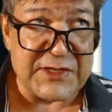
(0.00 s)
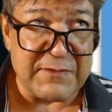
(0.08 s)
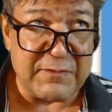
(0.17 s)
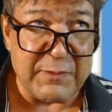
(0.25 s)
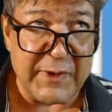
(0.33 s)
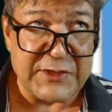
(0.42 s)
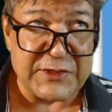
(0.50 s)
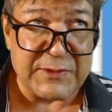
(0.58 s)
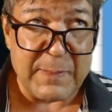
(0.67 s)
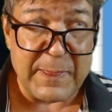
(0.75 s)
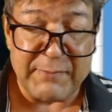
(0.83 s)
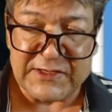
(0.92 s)
information
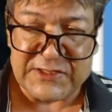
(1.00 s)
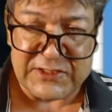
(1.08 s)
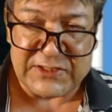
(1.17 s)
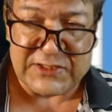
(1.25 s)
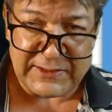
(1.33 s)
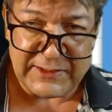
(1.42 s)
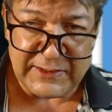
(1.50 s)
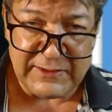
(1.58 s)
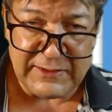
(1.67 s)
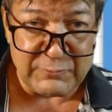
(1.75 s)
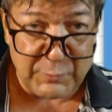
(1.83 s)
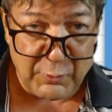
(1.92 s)
by selecting
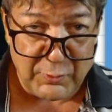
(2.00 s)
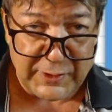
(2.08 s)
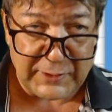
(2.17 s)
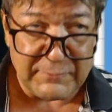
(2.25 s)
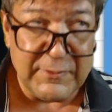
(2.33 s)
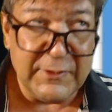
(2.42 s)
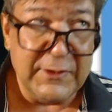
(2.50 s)
and reporting